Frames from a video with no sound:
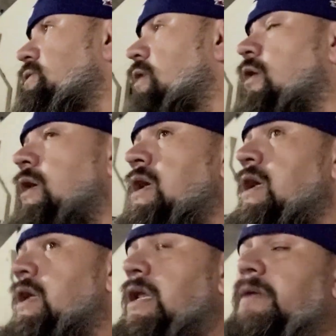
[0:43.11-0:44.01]
So
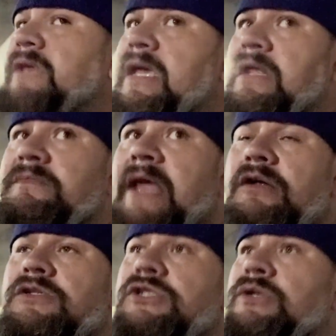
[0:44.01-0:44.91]
he ended up taking them
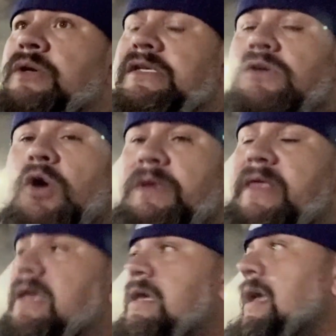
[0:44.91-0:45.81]
down to his homie
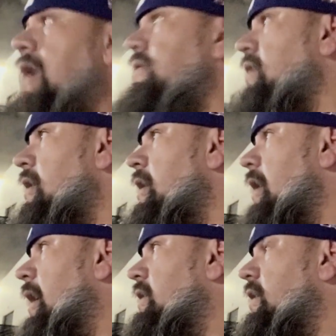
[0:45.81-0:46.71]
that he has,
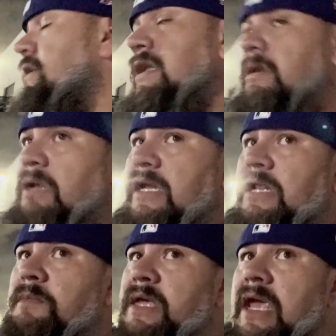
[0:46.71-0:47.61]
and they ended up cleaning
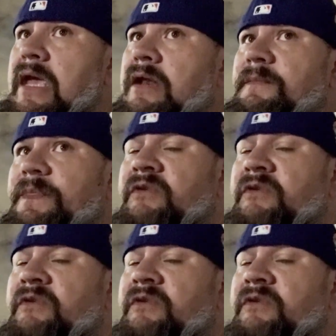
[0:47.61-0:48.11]
them again.